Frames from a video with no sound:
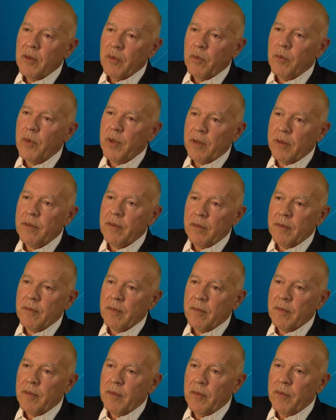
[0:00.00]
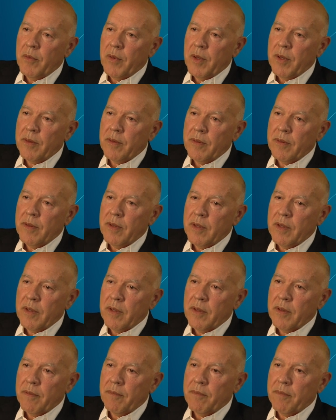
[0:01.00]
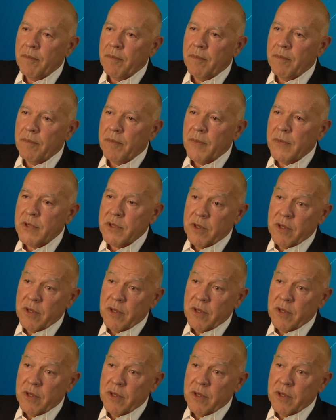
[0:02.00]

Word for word: with with uh, the